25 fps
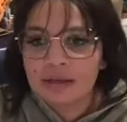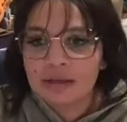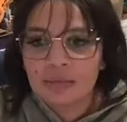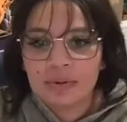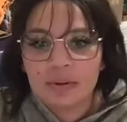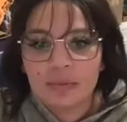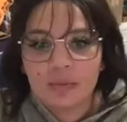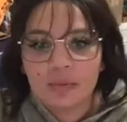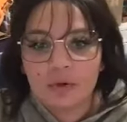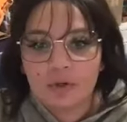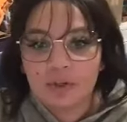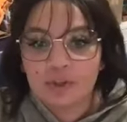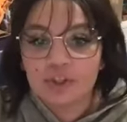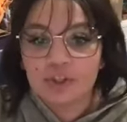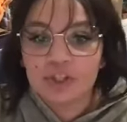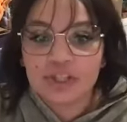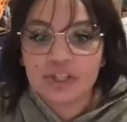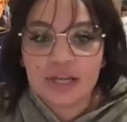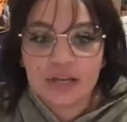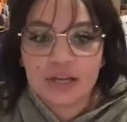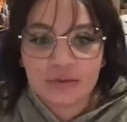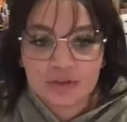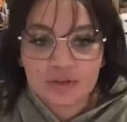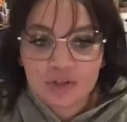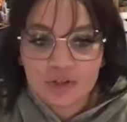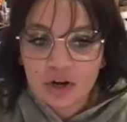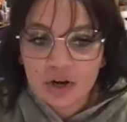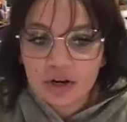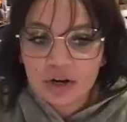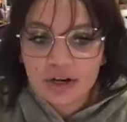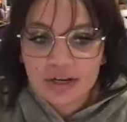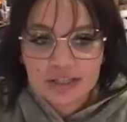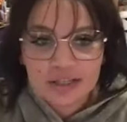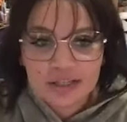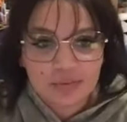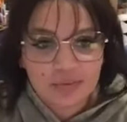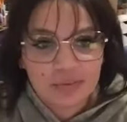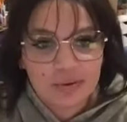Some people are just now
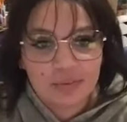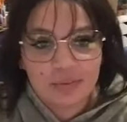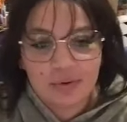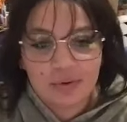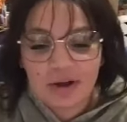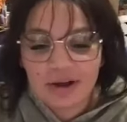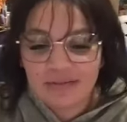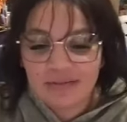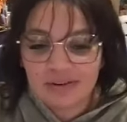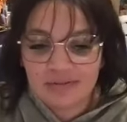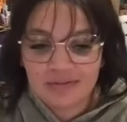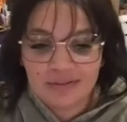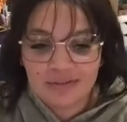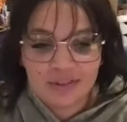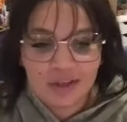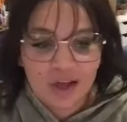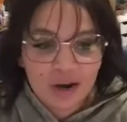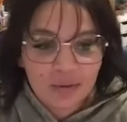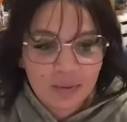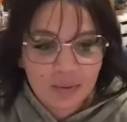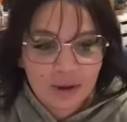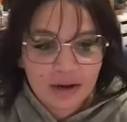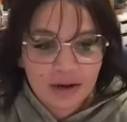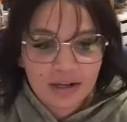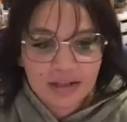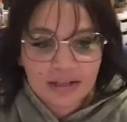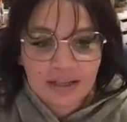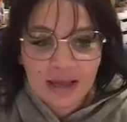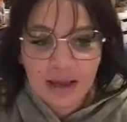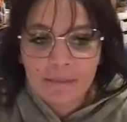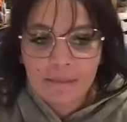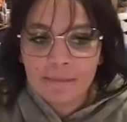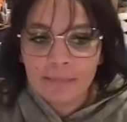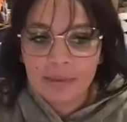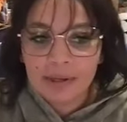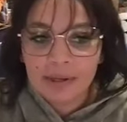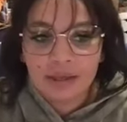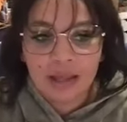starting. Some people haven't even thought about it
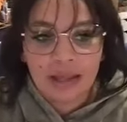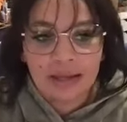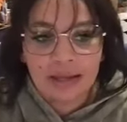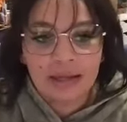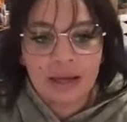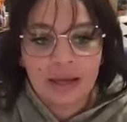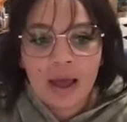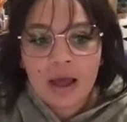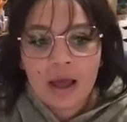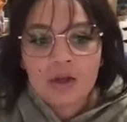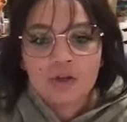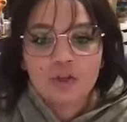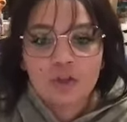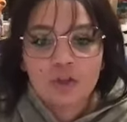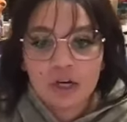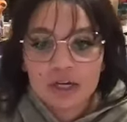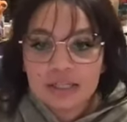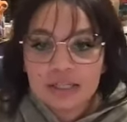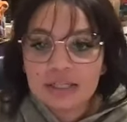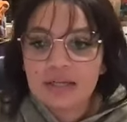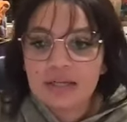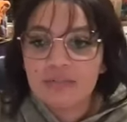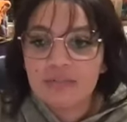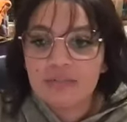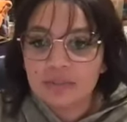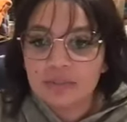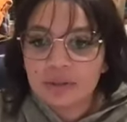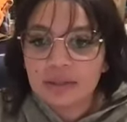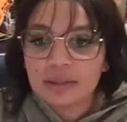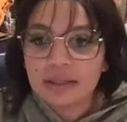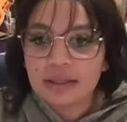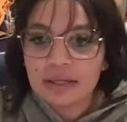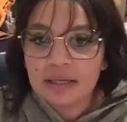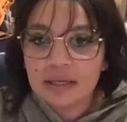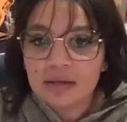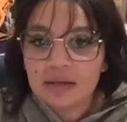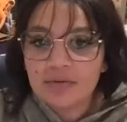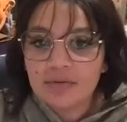yet. But like, Trust and
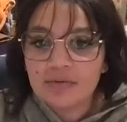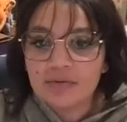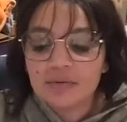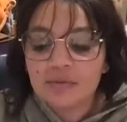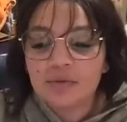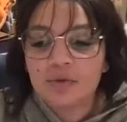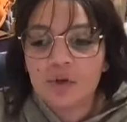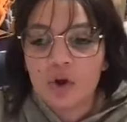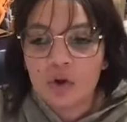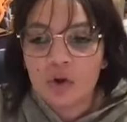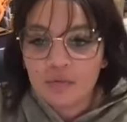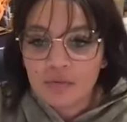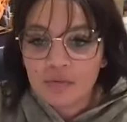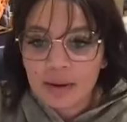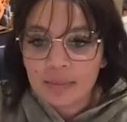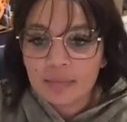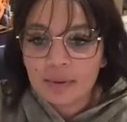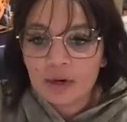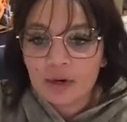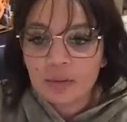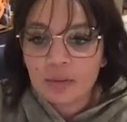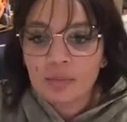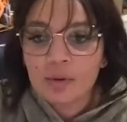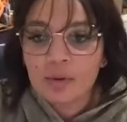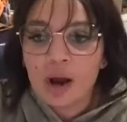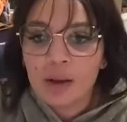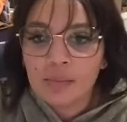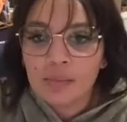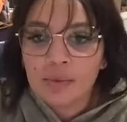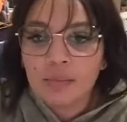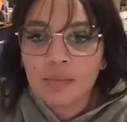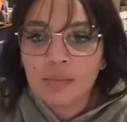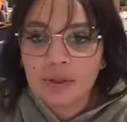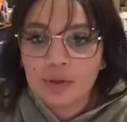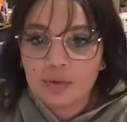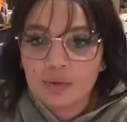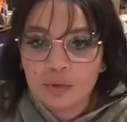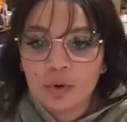believe November
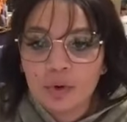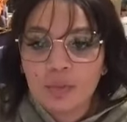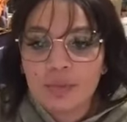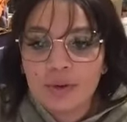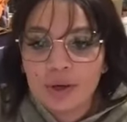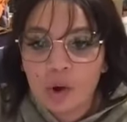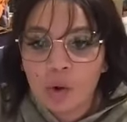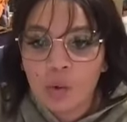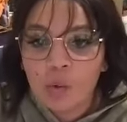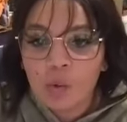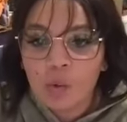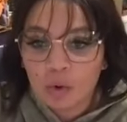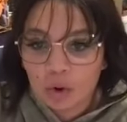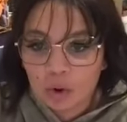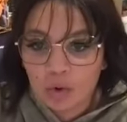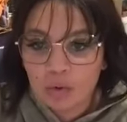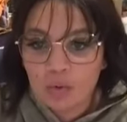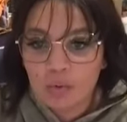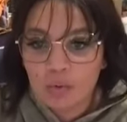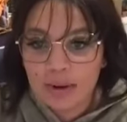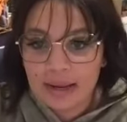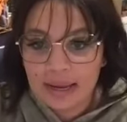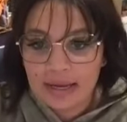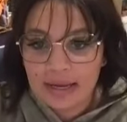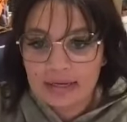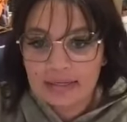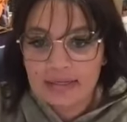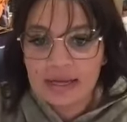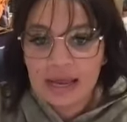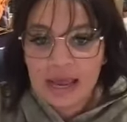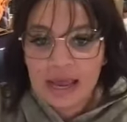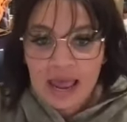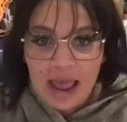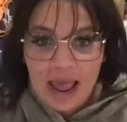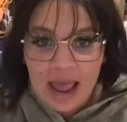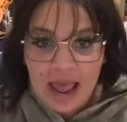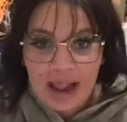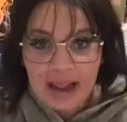probably will be a whirlwind,
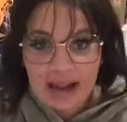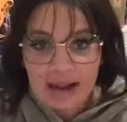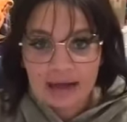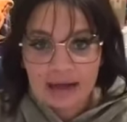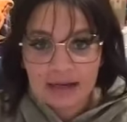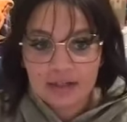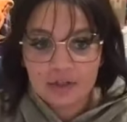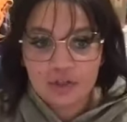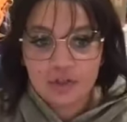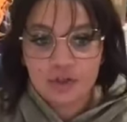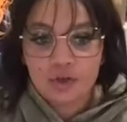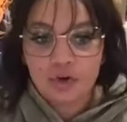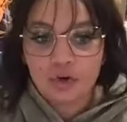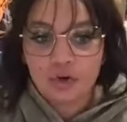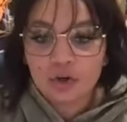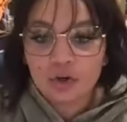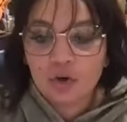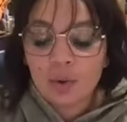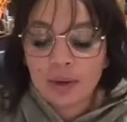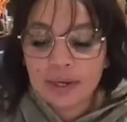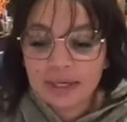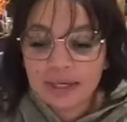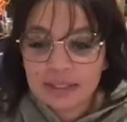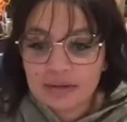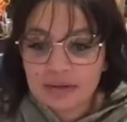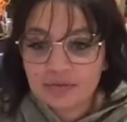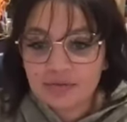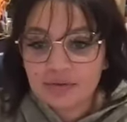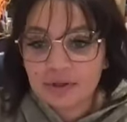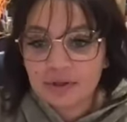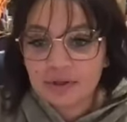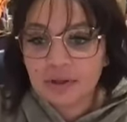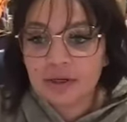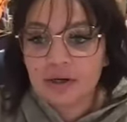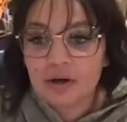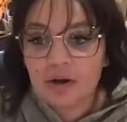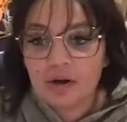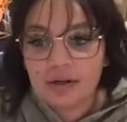and you're going to
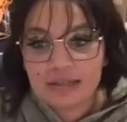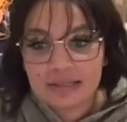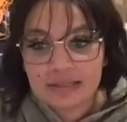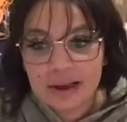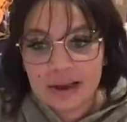feel it